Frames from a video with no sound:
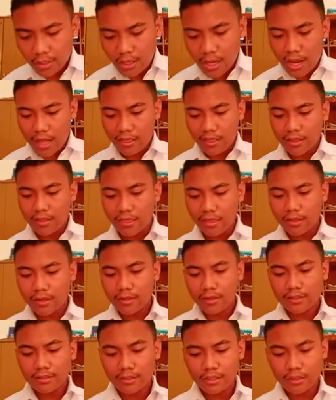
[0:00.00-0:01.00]
As a
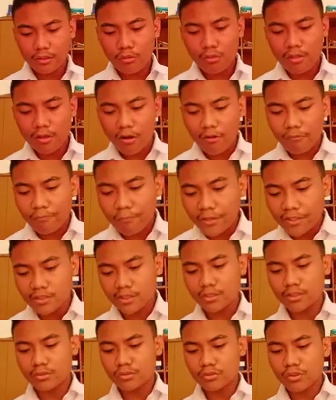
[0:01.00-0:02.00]
seller, the using of merger
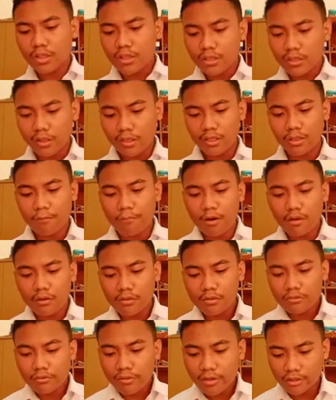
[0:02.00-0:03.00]
is to increase the
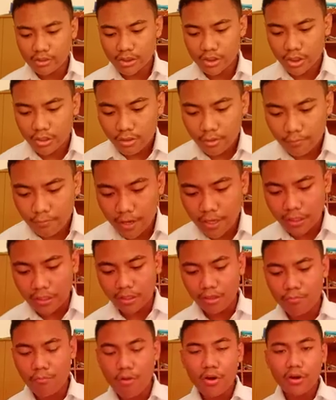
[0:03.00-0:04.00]
market range. By
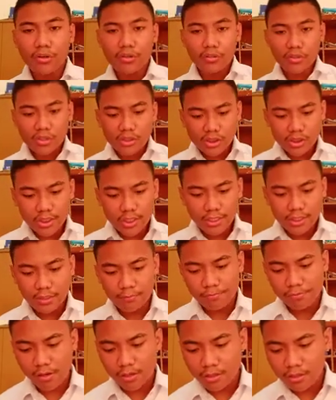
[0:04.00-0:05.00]
increased market range, the
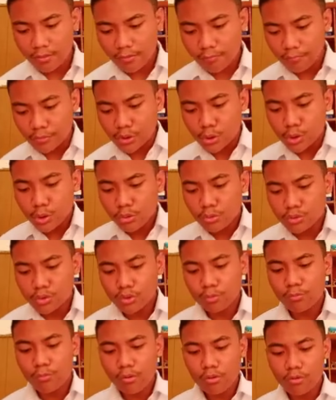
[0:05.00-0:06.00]
product will be shown to
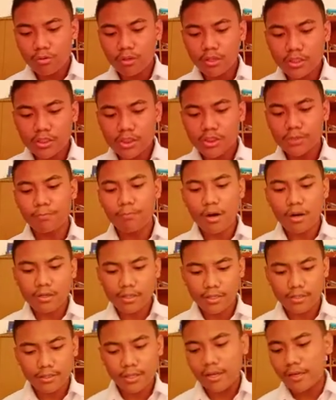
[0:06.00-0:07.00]
more large
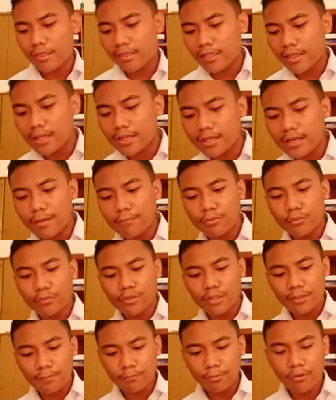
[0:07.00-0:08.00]
market and the selling number
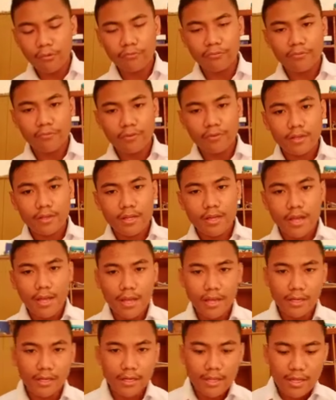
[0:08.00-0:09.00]
will improve.
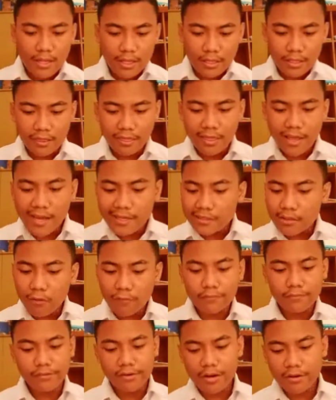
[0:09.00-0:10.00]
And in the side
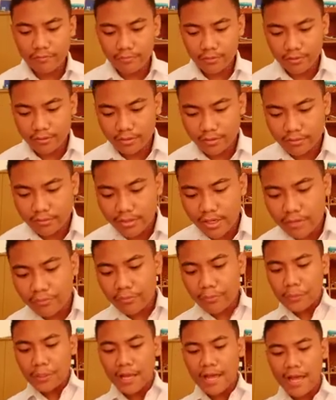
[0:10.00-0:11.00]
of driver, the driver
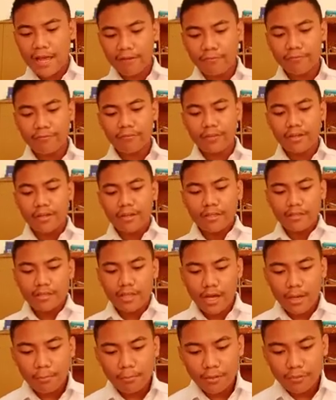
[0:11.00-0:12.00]
will have
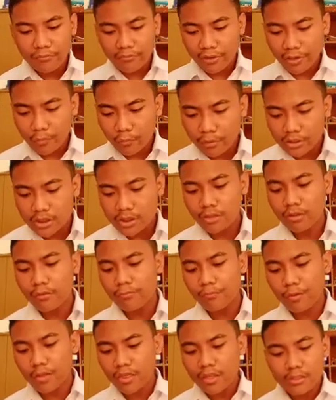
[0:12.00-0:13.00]
double frequency of
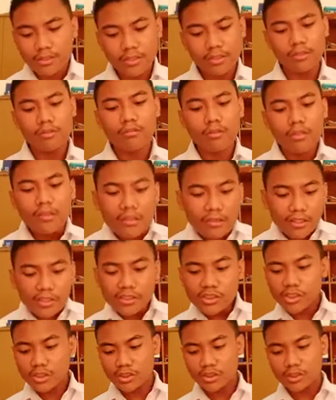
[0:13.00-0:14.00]
passenger with the
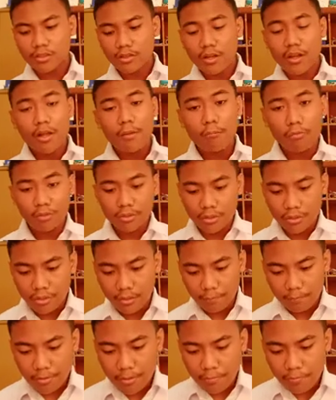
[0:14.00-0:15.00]
transaction more than the
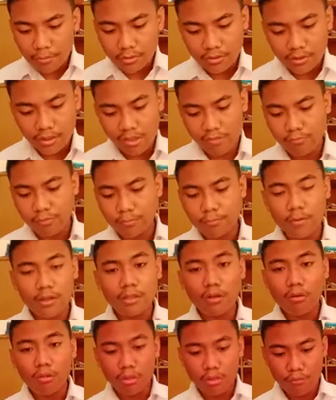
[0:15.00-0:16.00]
people transport, but
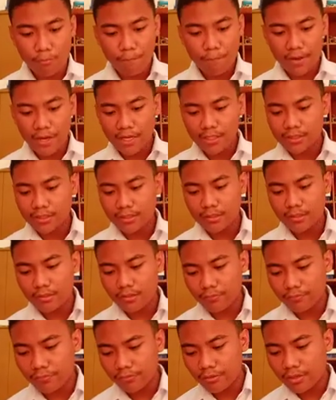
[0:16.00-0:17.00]
also packaging,
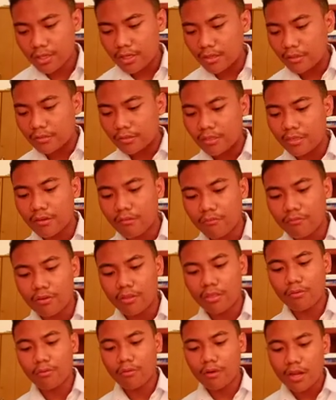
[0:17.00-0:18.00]
delivery, clean
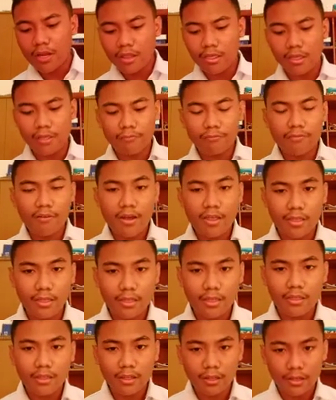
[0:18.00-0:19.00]
service or any
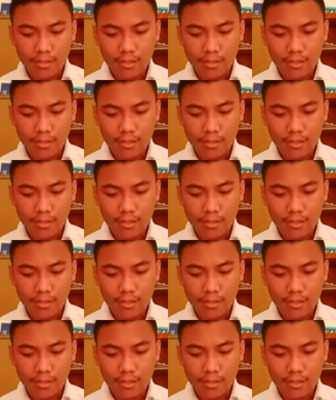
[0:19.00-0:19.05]
services that